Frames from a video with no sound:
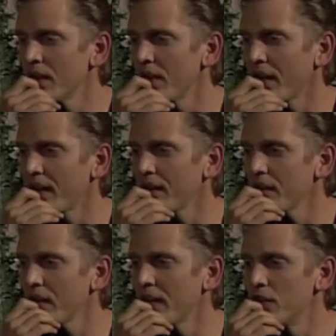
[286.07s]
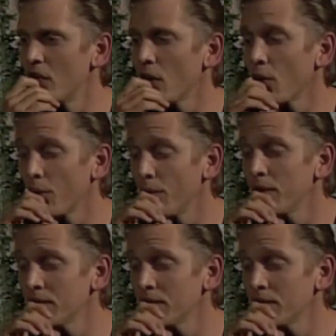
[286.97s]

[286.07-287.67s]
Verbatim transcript: that I, I know